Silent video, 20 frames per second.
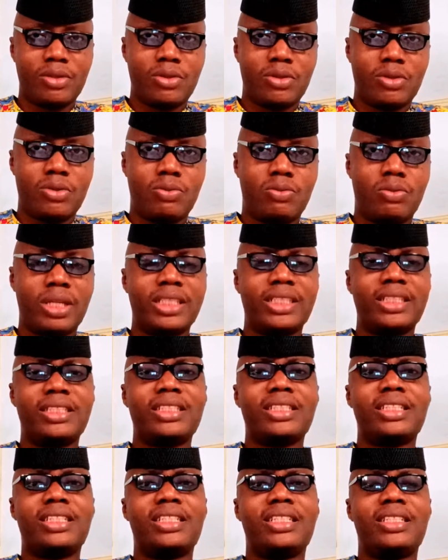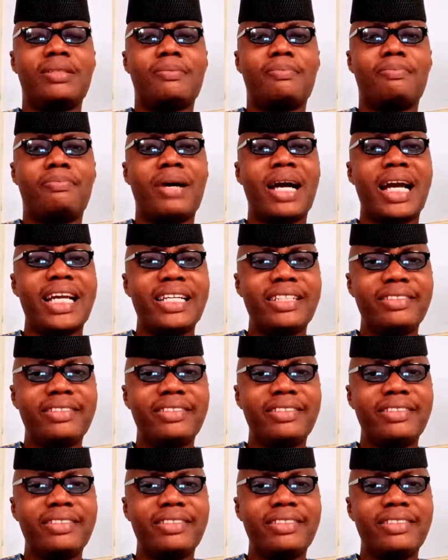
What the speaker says: When the buying